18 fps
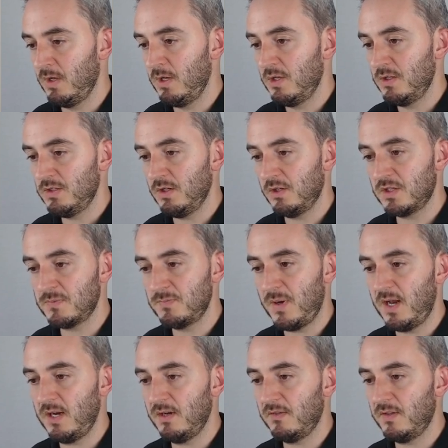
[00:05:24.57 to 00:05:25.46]
So
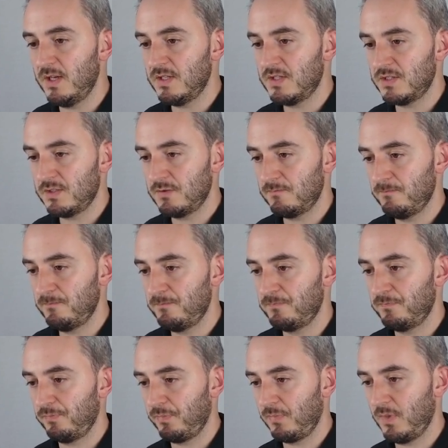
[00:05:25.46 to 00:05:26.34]
expanding this,
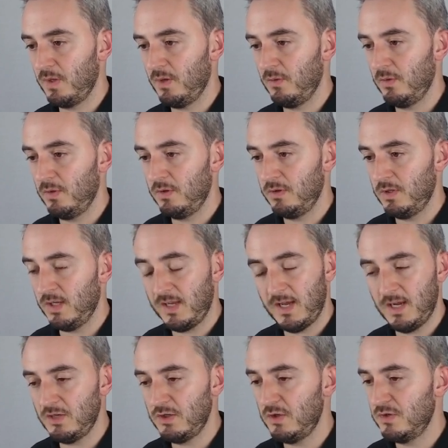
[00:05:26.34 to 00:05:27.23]

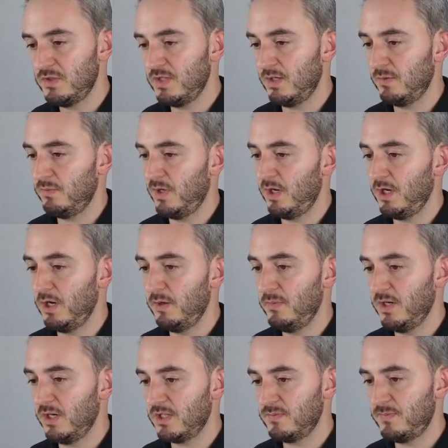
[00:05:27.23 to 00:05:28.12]
again using
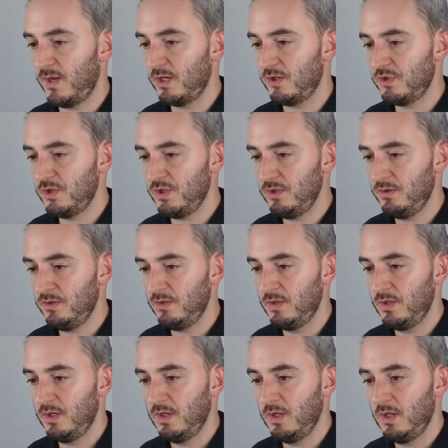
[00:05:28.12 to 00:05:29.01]
binomial expansion,
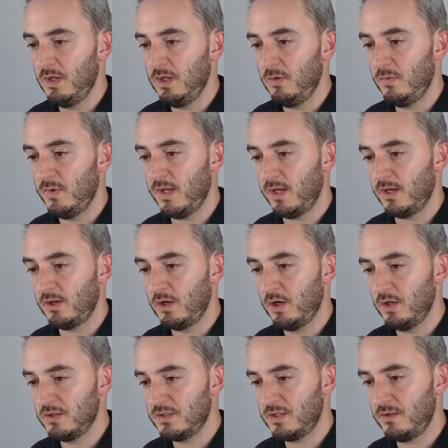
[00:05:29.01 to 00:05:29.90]
we get
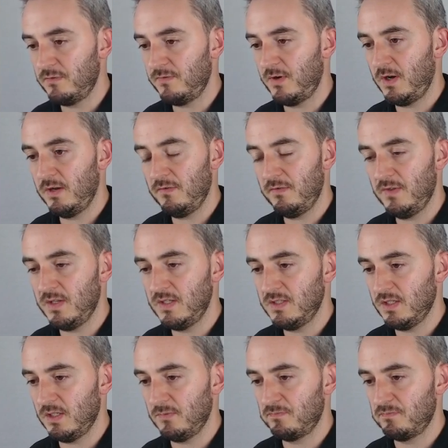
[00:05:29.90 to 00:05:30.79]
cos to the 5
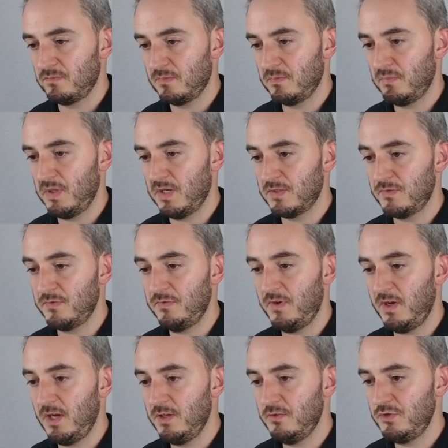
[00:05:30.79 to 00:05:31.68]
theta plus
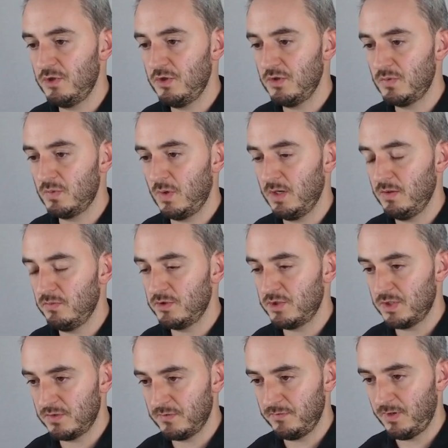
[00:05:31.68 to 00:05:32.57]
5, choose 1, which
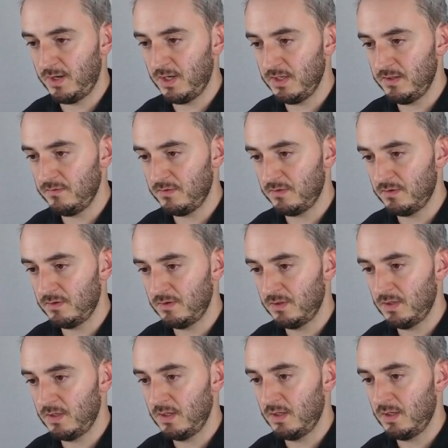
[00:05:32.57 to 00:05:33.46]
is 5.
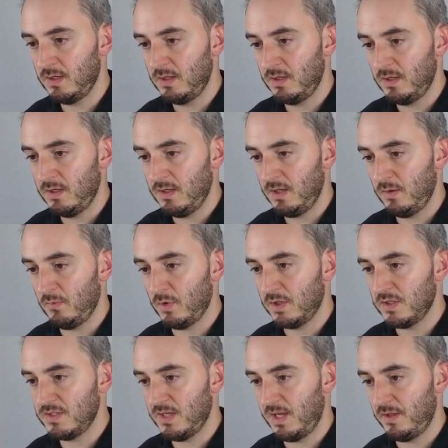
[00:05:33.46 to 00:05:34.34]
And what
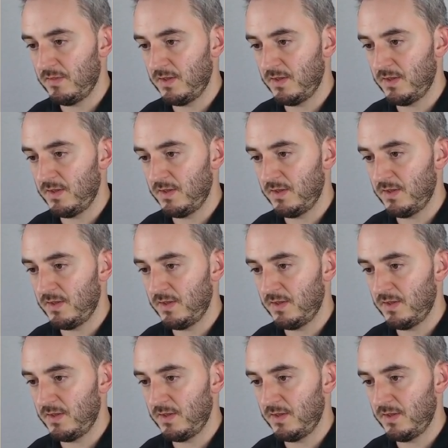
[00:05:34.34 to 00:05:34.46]
is that?